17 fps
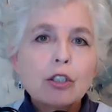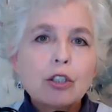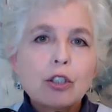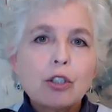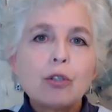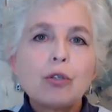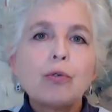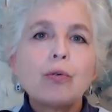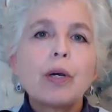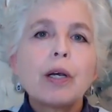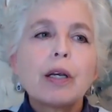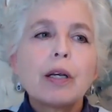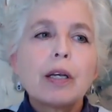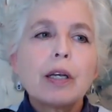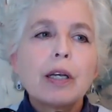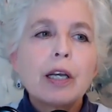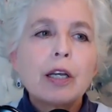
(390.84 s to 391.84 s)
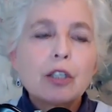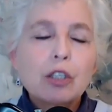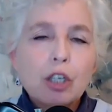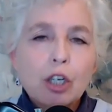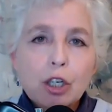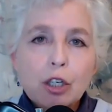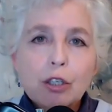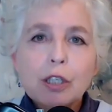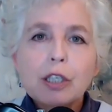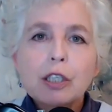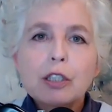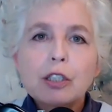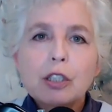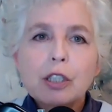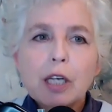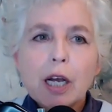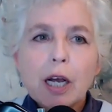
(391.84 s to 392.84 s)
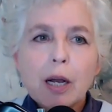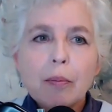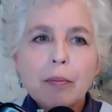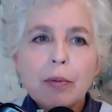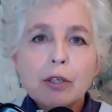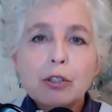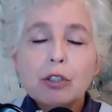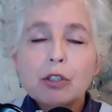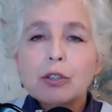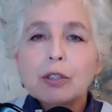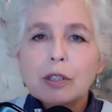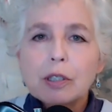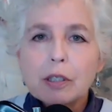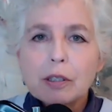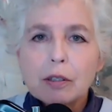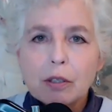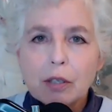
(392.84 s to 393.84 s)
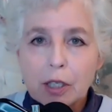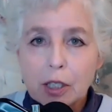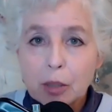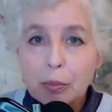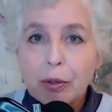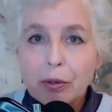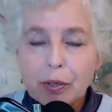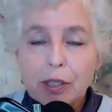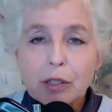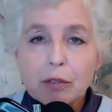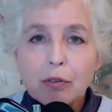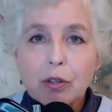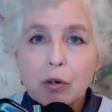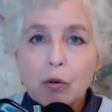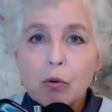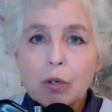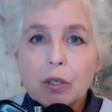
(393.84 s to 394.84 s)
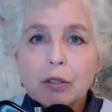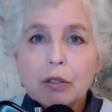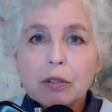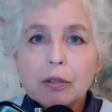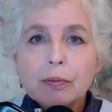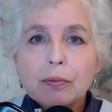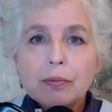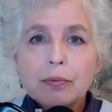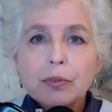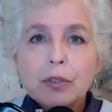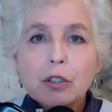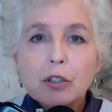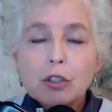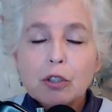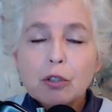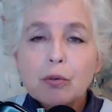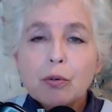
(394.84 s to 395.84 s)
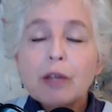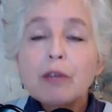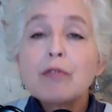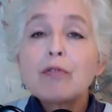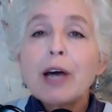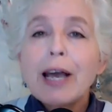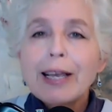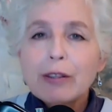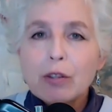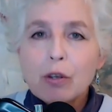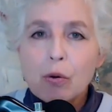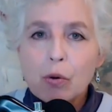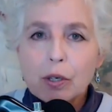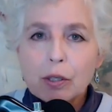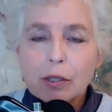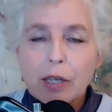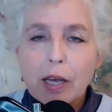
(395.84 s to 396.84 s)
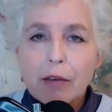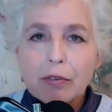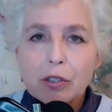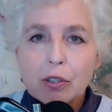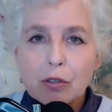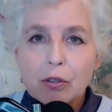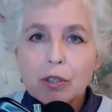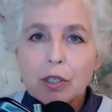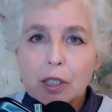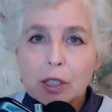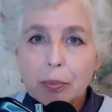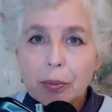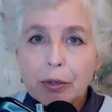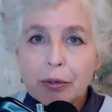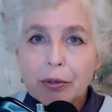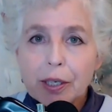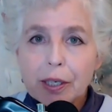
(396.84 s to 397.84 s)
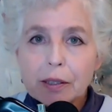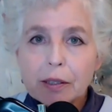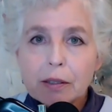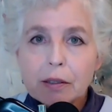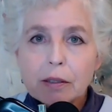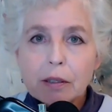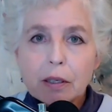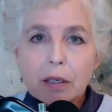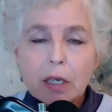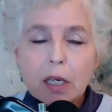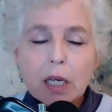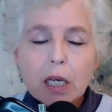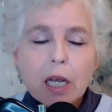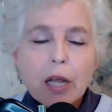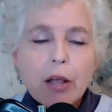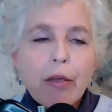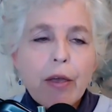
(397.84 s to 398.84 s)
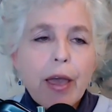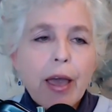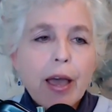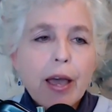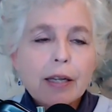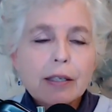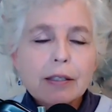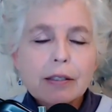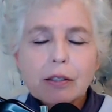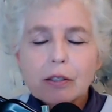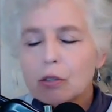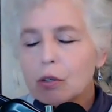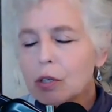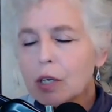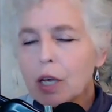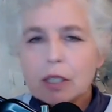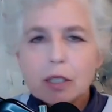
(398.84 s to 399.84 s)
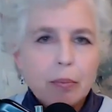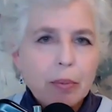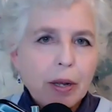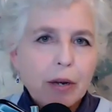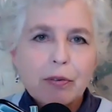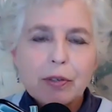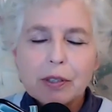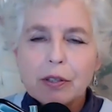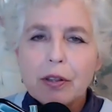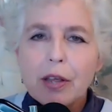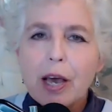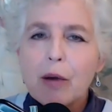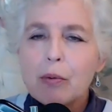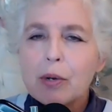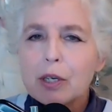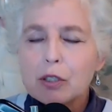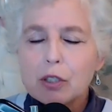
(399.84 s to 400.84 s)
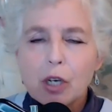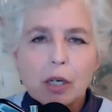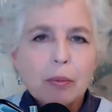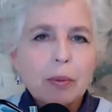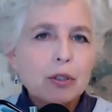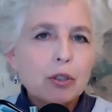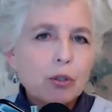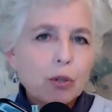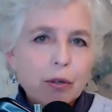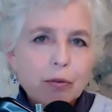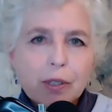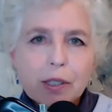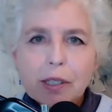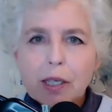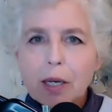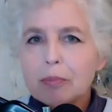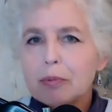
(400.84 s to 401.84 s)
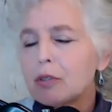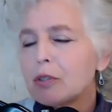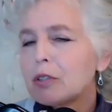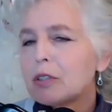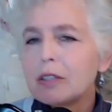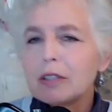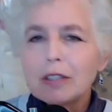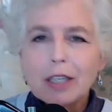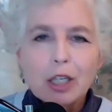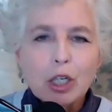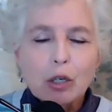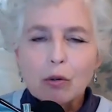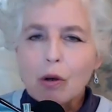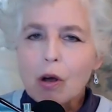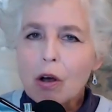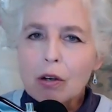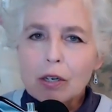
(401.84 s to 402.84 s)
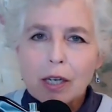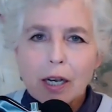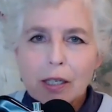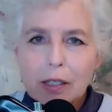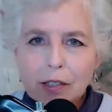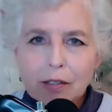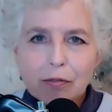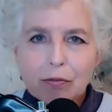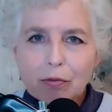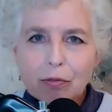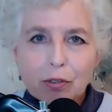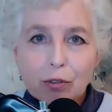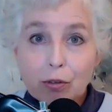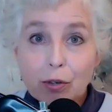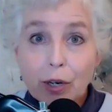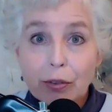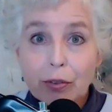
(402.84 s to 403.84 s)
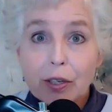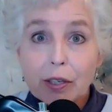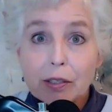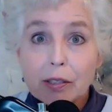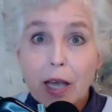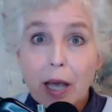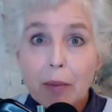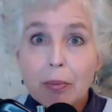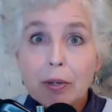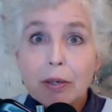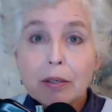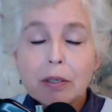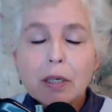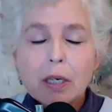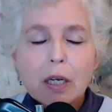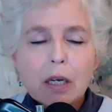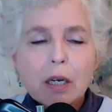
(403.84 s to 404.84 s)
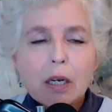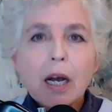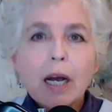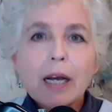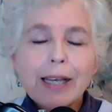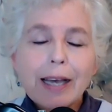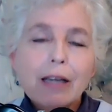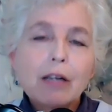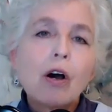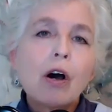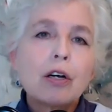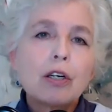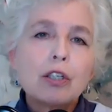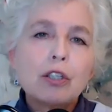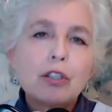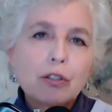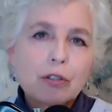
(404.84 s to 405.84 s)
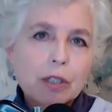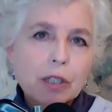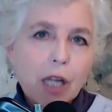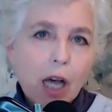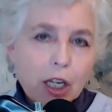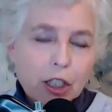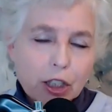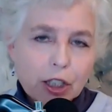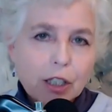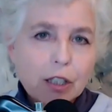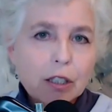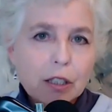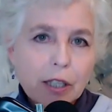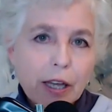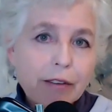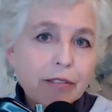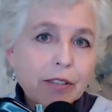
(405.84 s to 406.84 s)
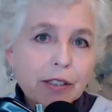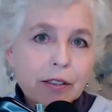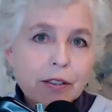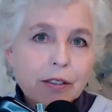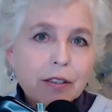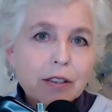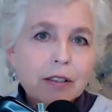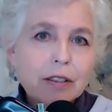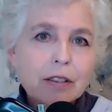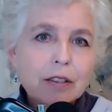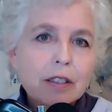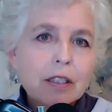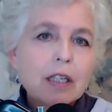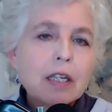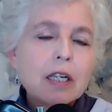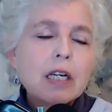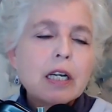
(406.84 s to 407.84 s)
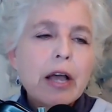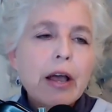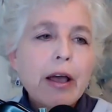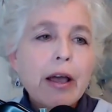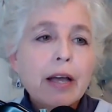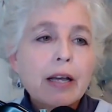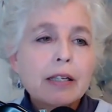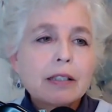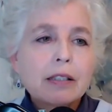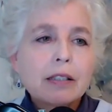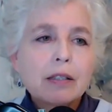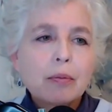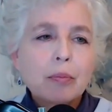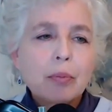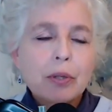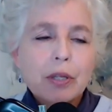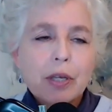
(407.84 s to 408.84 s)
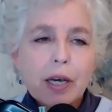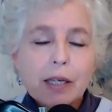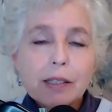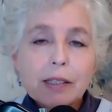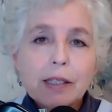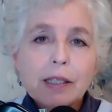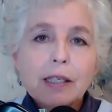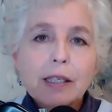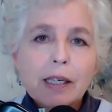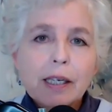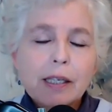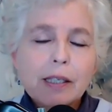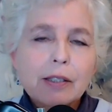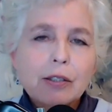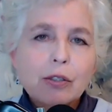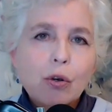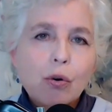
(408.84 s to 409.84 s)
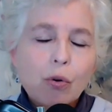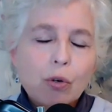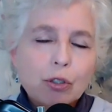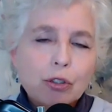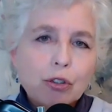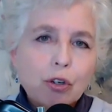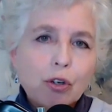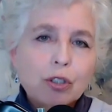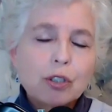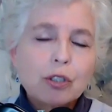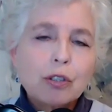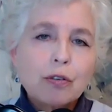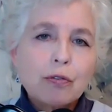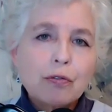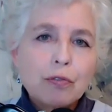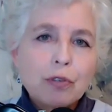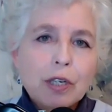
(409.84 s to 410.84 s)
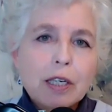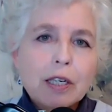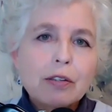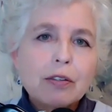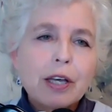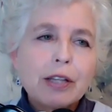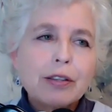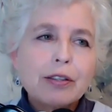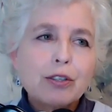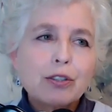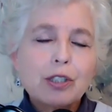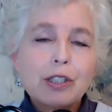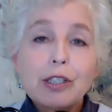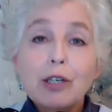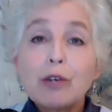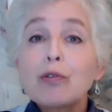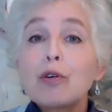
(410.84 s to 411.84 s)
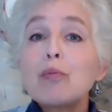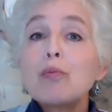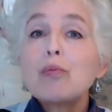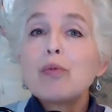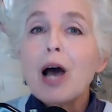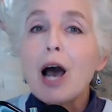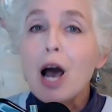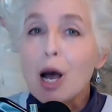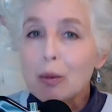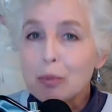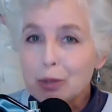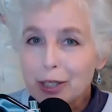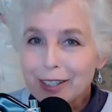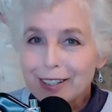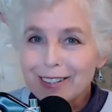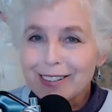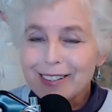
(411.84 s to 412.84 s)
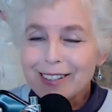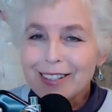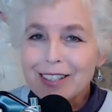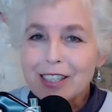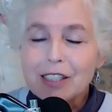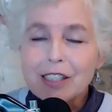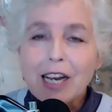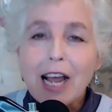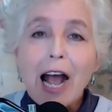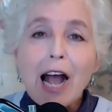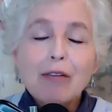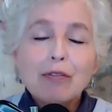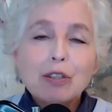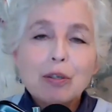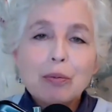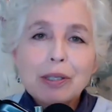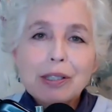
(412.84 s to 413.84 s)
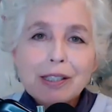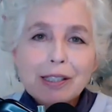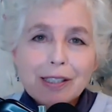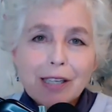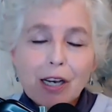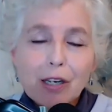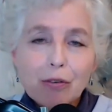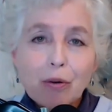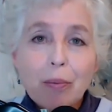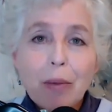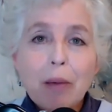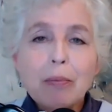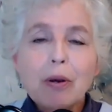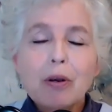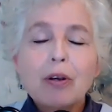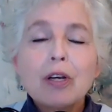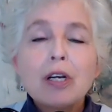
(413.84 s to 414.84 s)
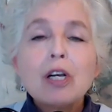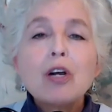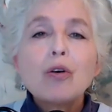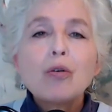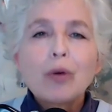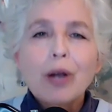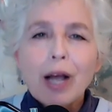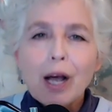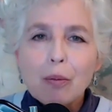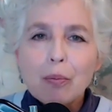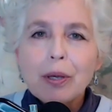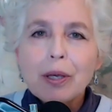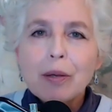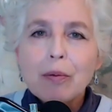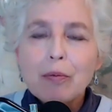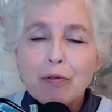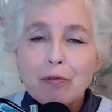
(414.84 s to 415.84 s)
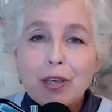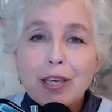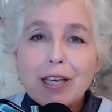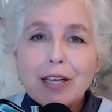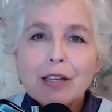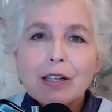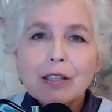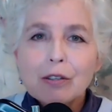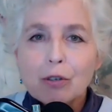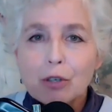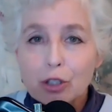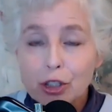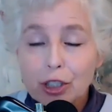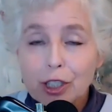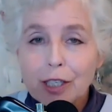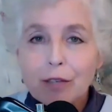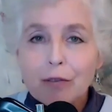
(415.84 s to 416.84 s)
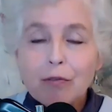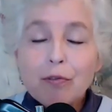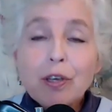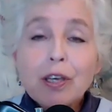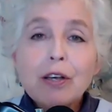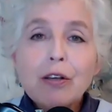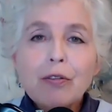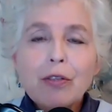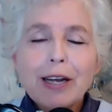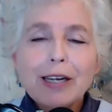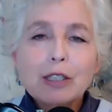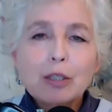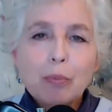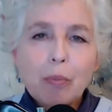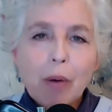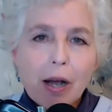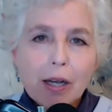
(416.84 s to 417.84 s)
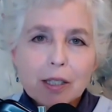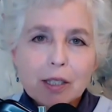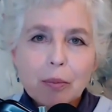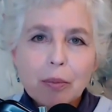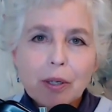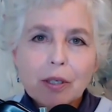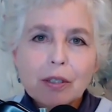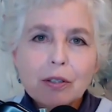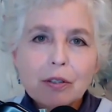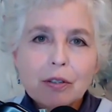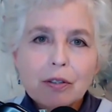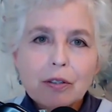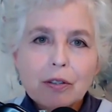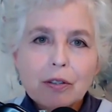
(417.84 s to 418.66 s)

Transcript: to encourage a certain experience for the horse, to invite the horse to have a certain experience. And there's all kinds of benefits of that. We can talk about joint receptors and, all kinds of great things happen, again, on a neurological level. But the idea is the horse starts to feel that there's different options. He doesn't have to be stuck. Remember, we're helping him feel, or she feel, that it's possible